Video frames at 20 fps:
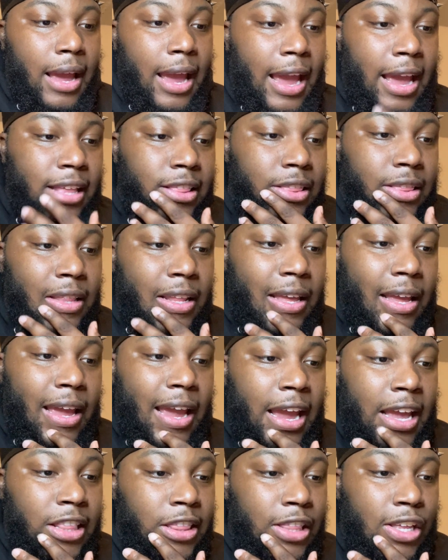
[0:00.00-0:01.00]
and
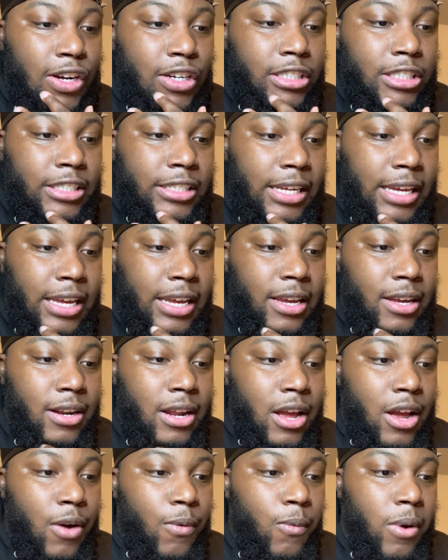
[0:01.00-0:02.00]
and their seed
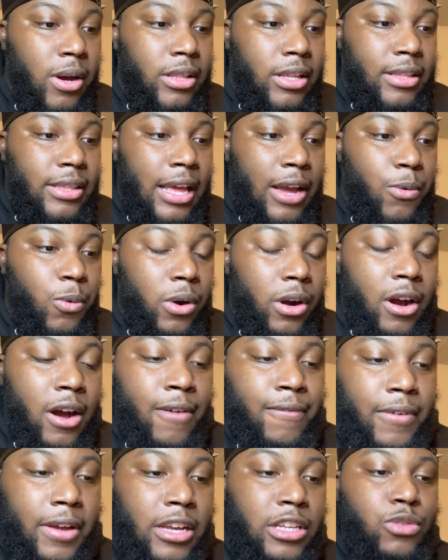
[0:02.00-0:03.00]
whether they were
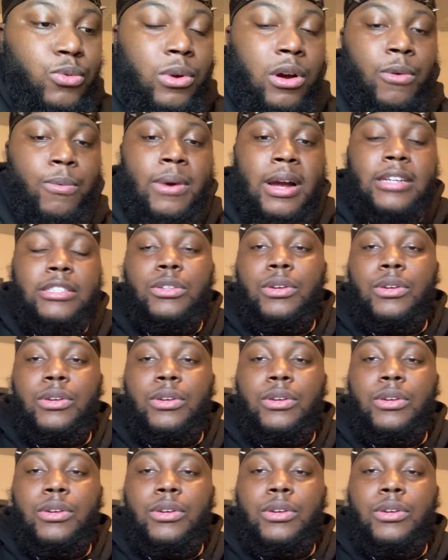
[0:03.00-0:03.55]
of Israel, right?